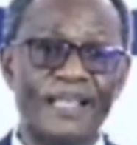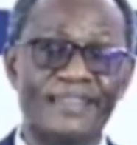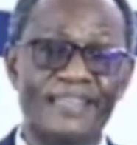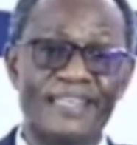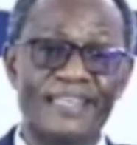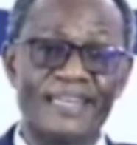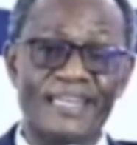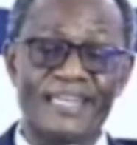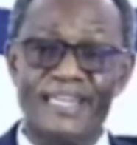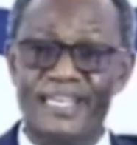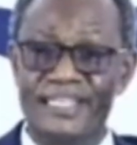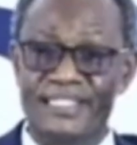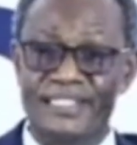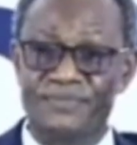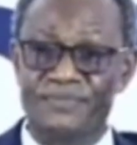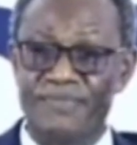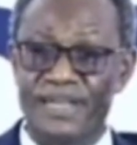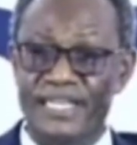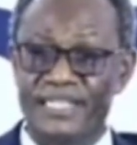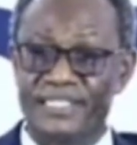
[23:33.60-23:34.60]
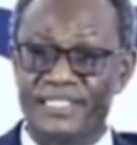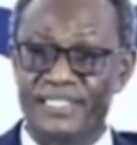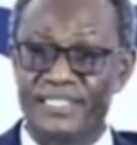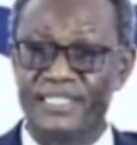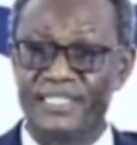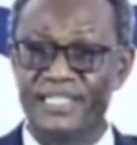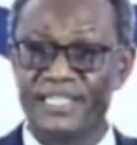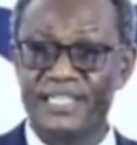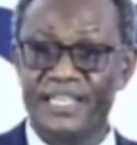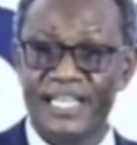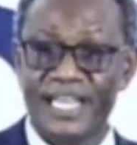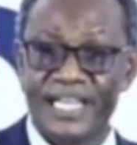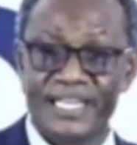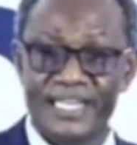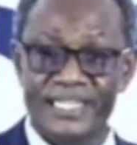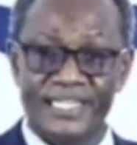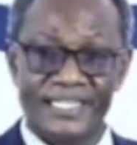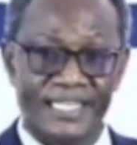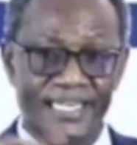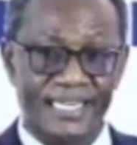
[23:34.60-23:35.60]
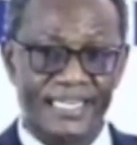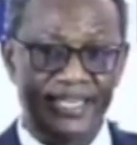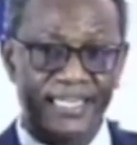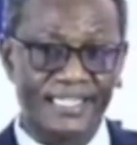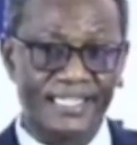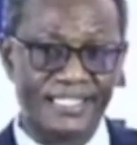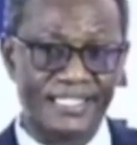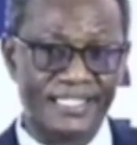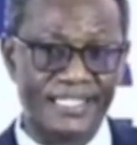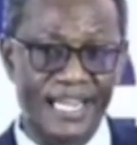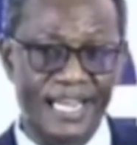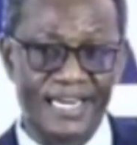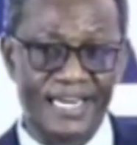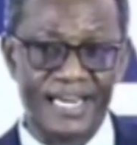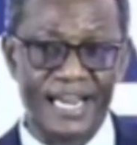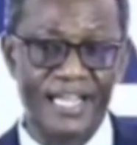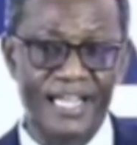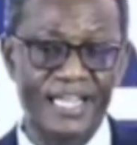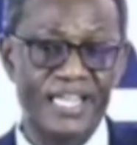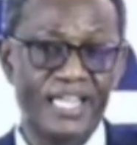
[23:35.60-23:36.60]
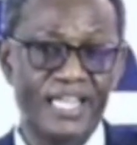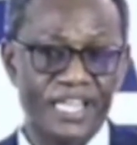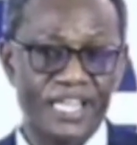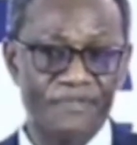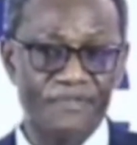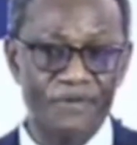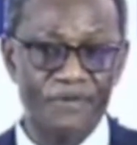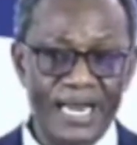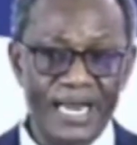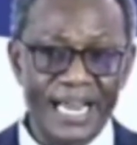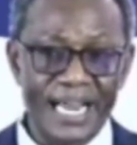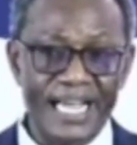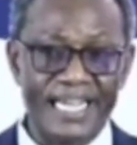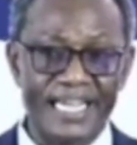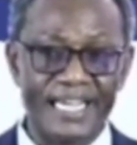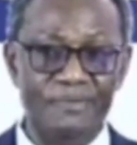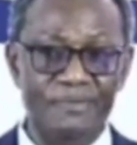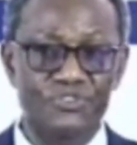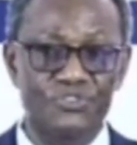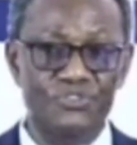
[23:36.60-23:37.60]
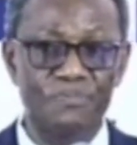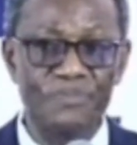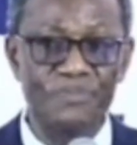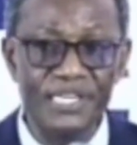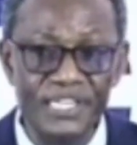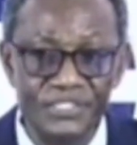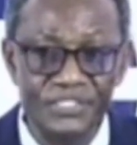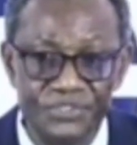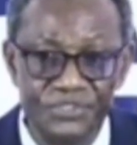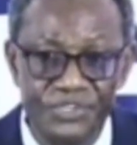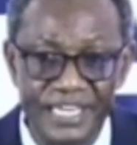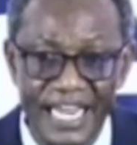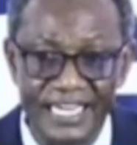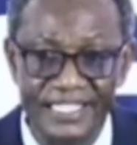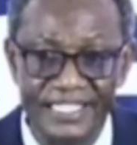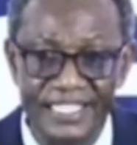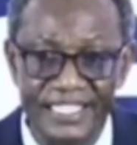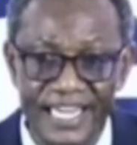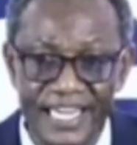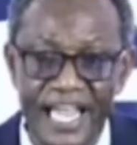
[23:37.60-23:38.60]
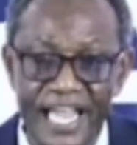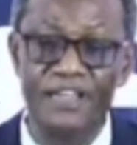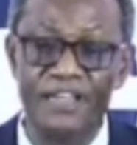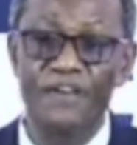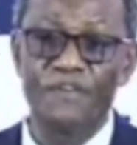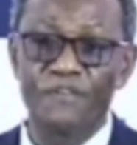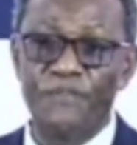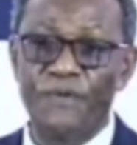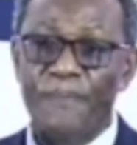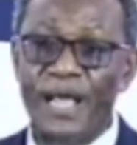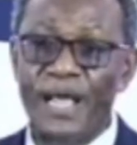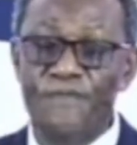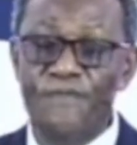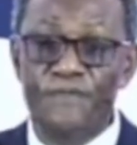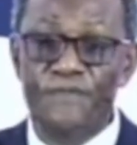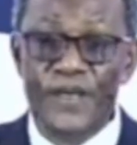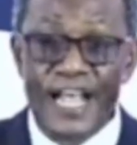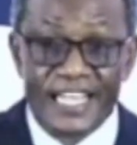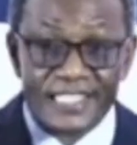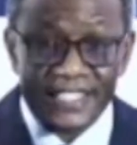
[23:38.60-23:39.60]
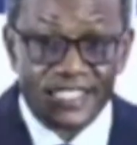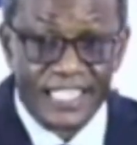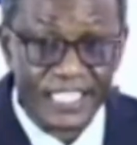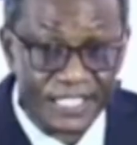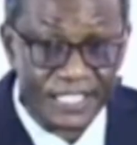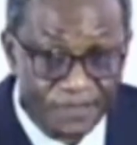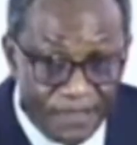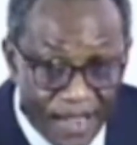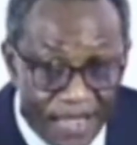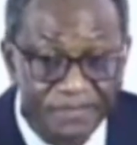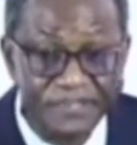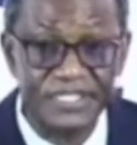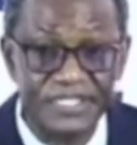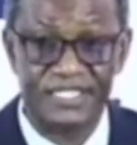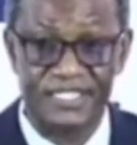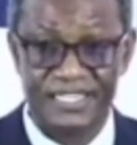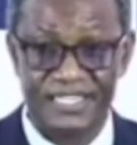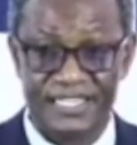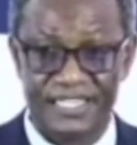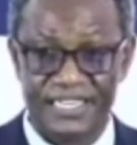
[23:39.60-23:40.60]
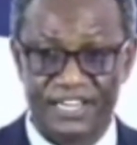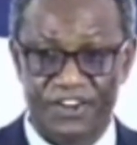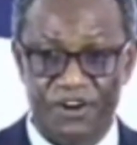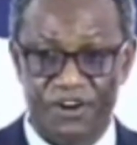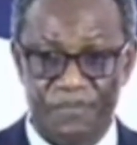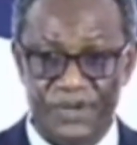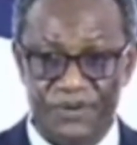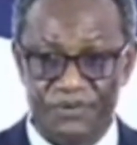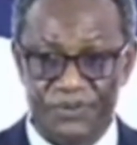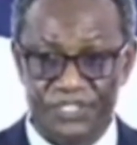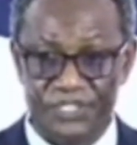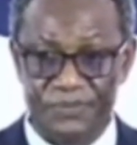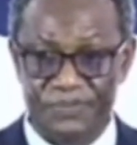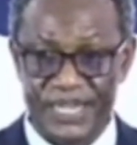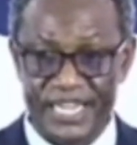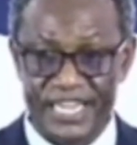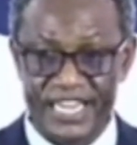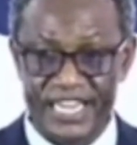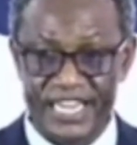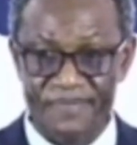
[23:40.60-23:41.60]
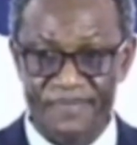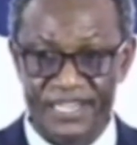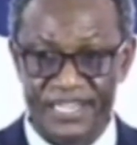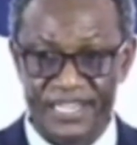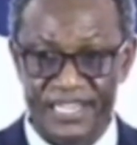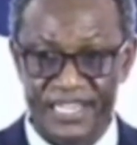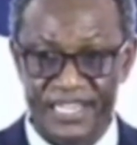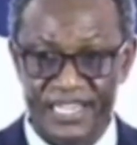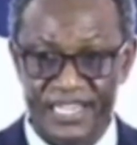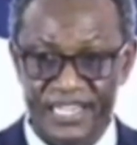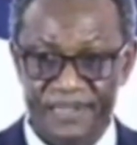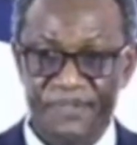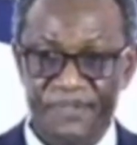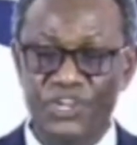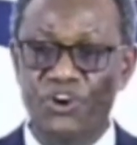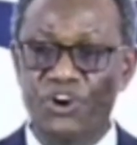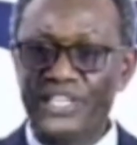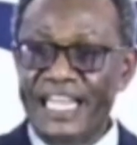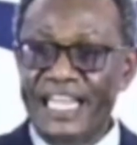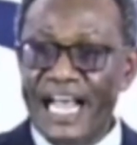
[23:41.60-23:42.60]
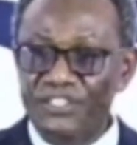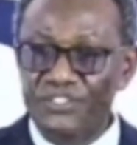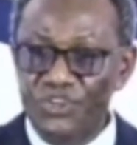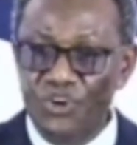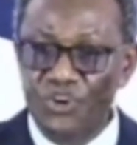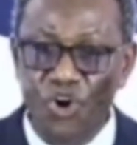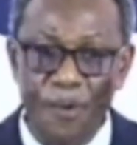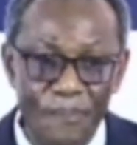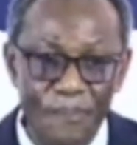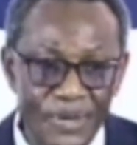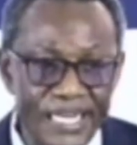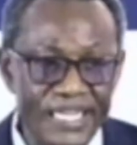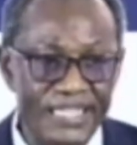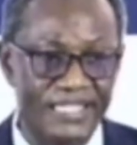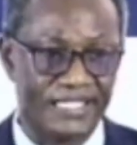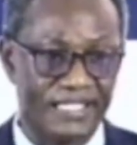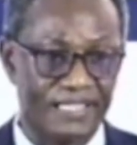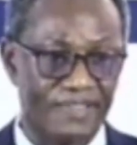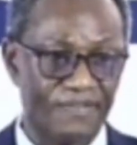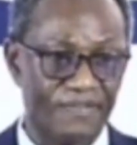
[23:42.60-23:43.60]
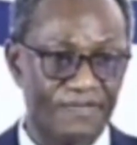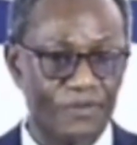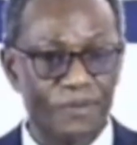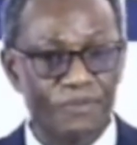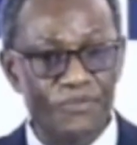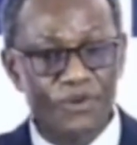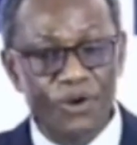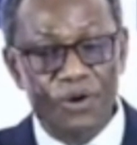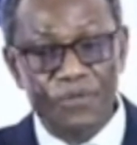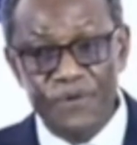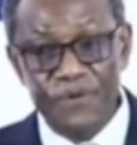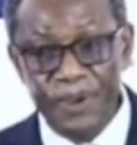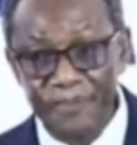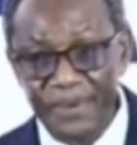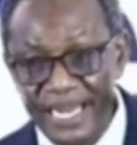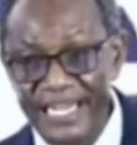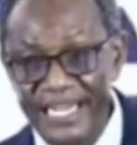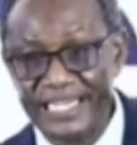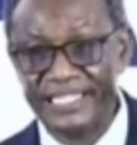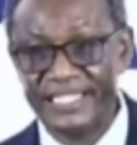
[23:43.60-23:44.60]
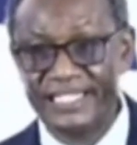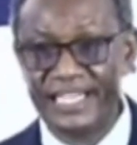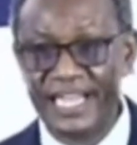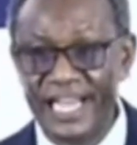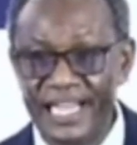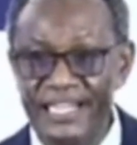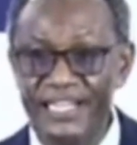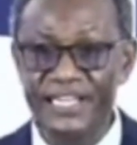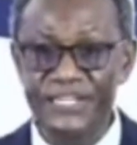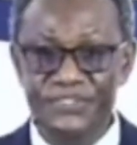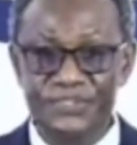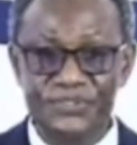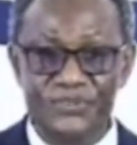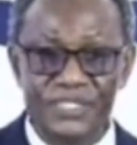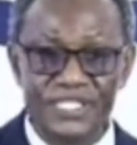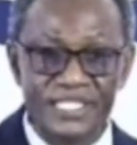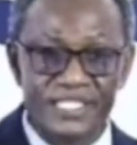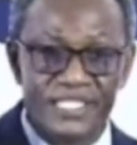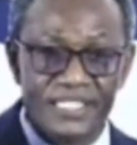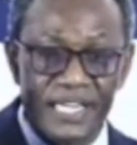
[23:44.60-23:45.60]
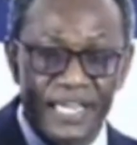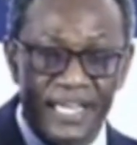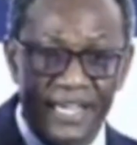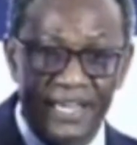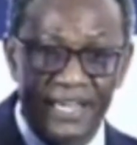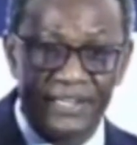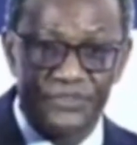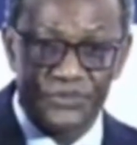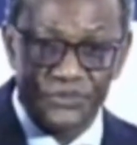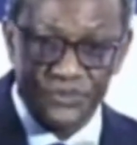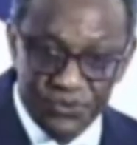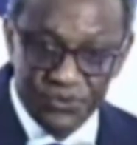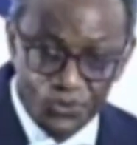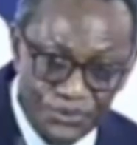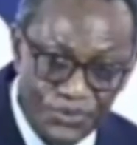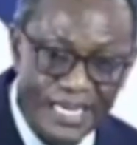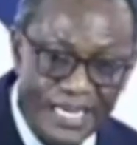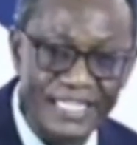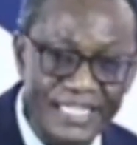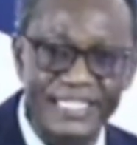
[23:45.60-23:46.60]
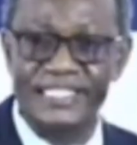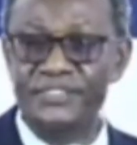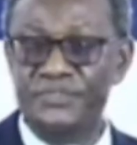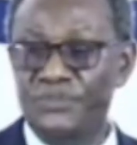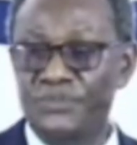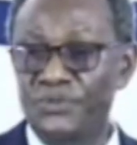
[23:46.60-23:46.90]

three days in Kumasi and then three days in Accra. Even when I came to Ministry 99, for my first six months, the company was paying me because I had to complete. From November 99 to this, uh, June 20,